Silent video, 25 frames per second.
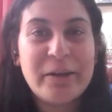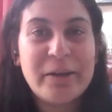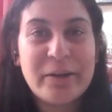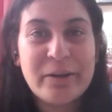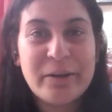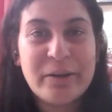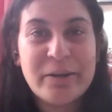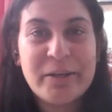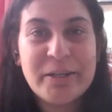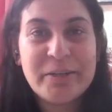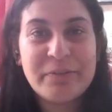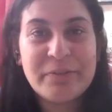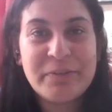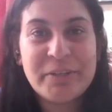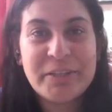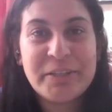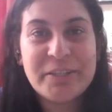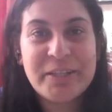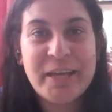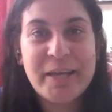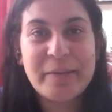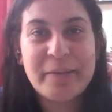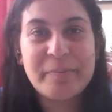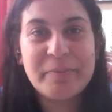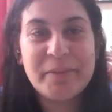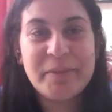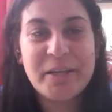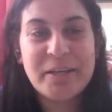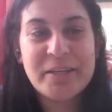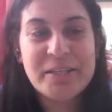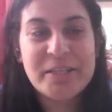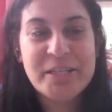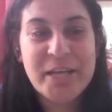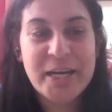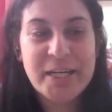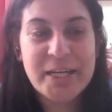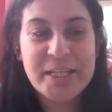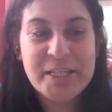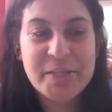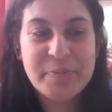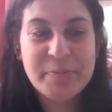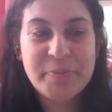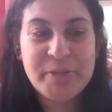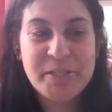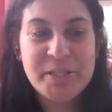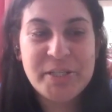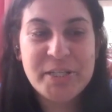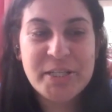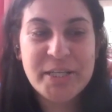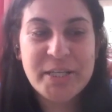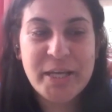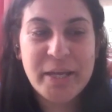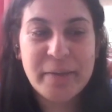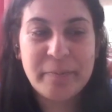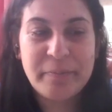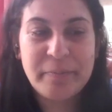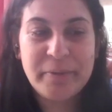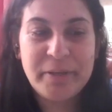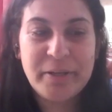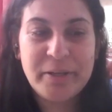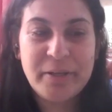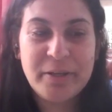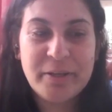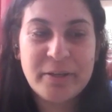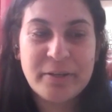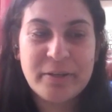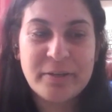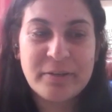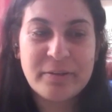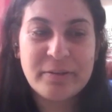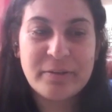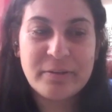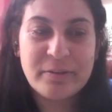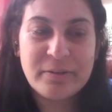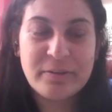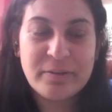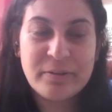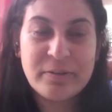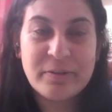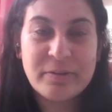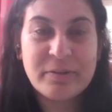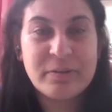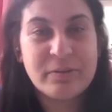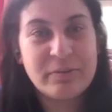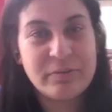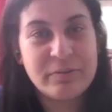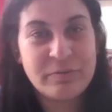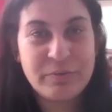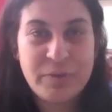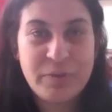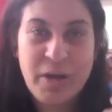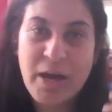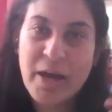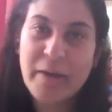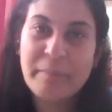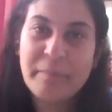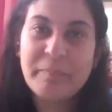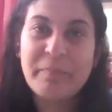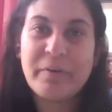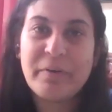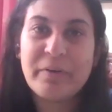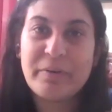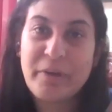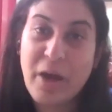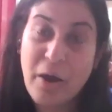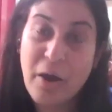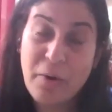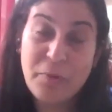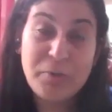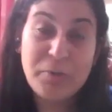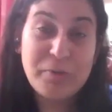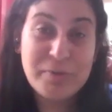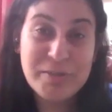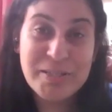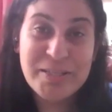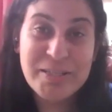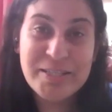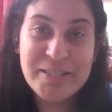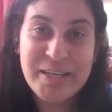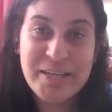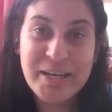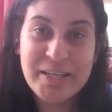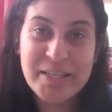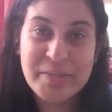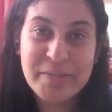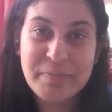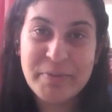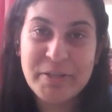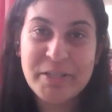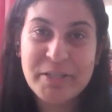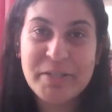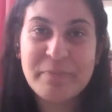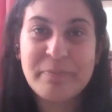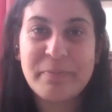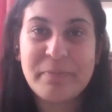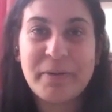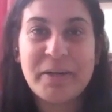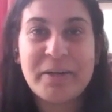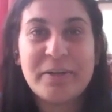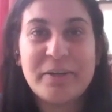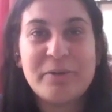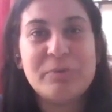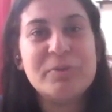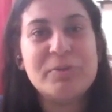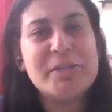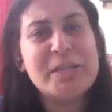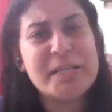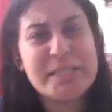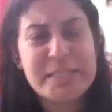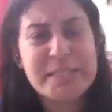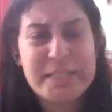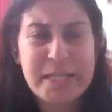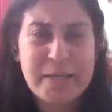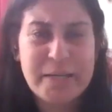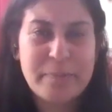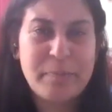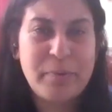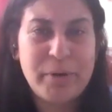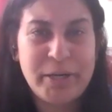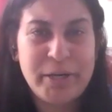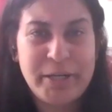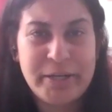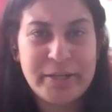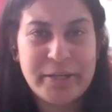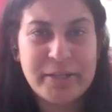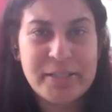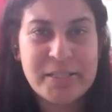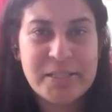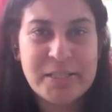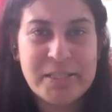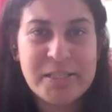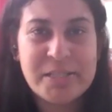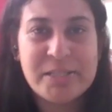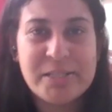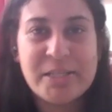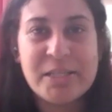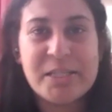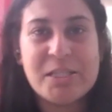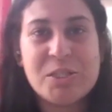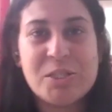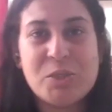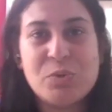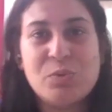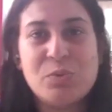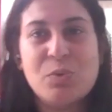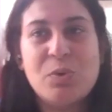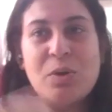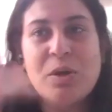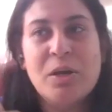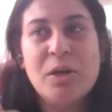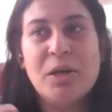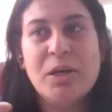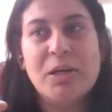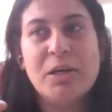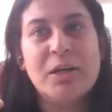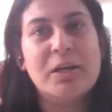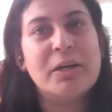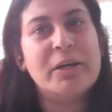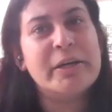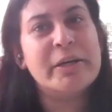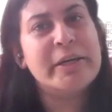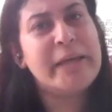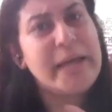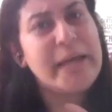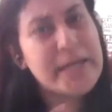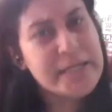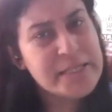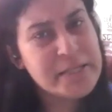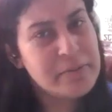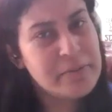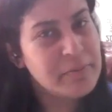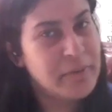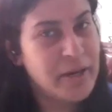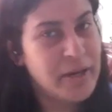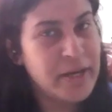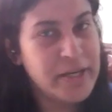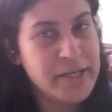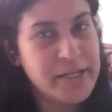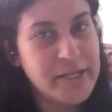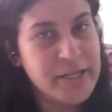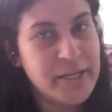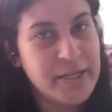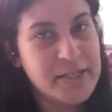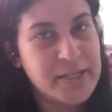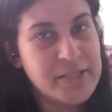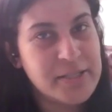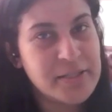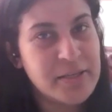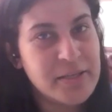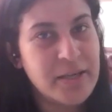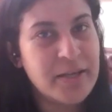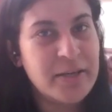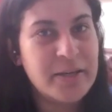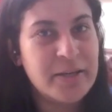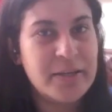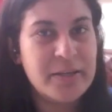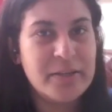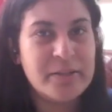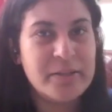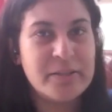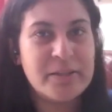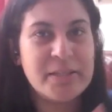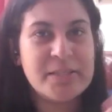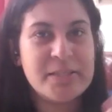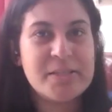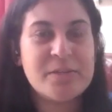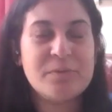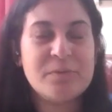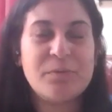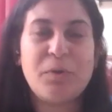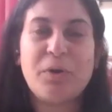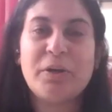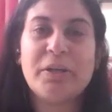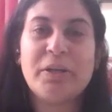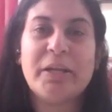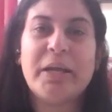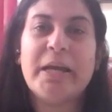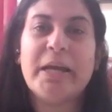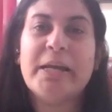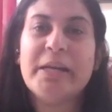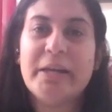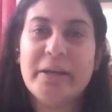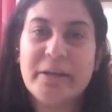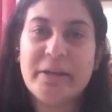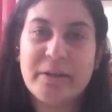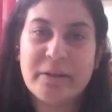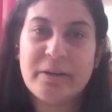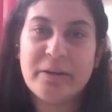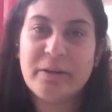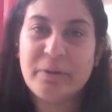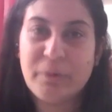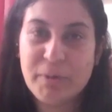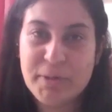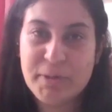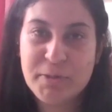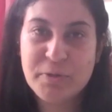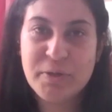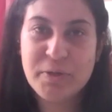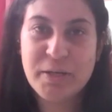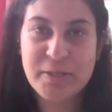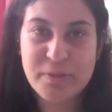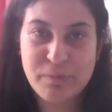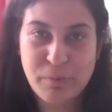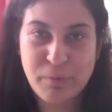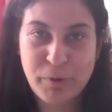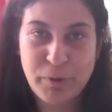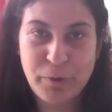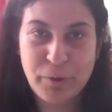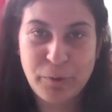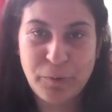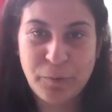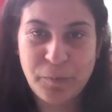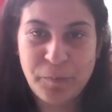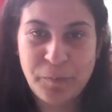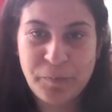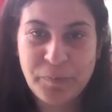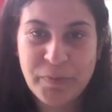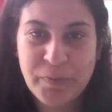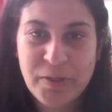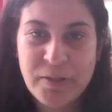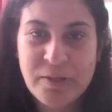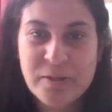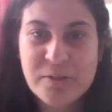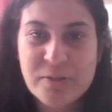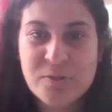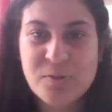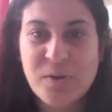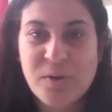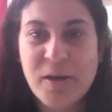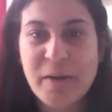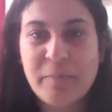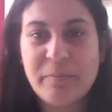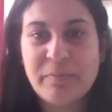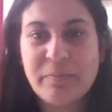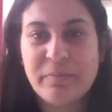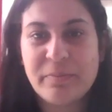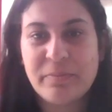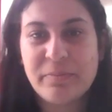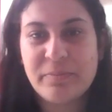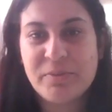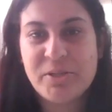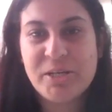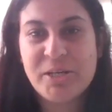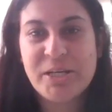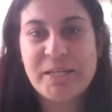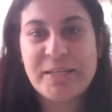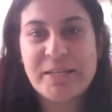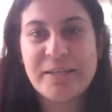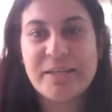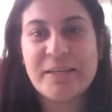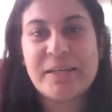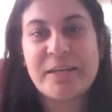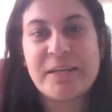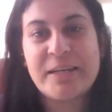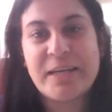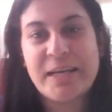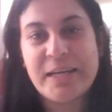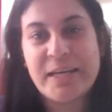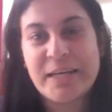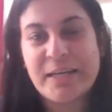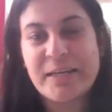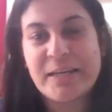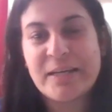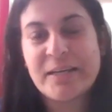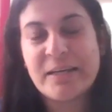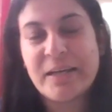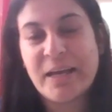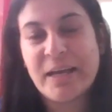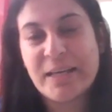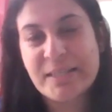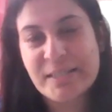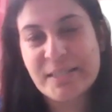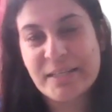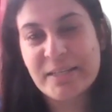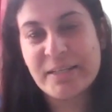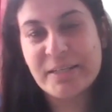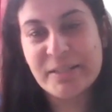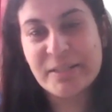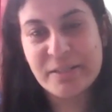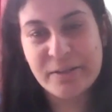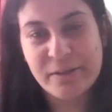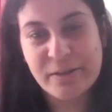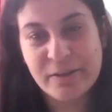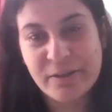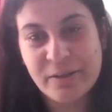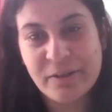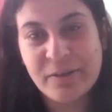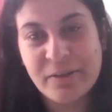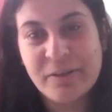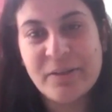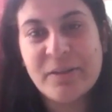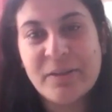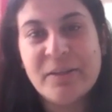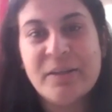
learned with time that ChatGPT can be. I'm now using ChatGPT, but to just take pointers, just to get some ideas, and this is what an intern also does for you. So I'm treating it like as an intern,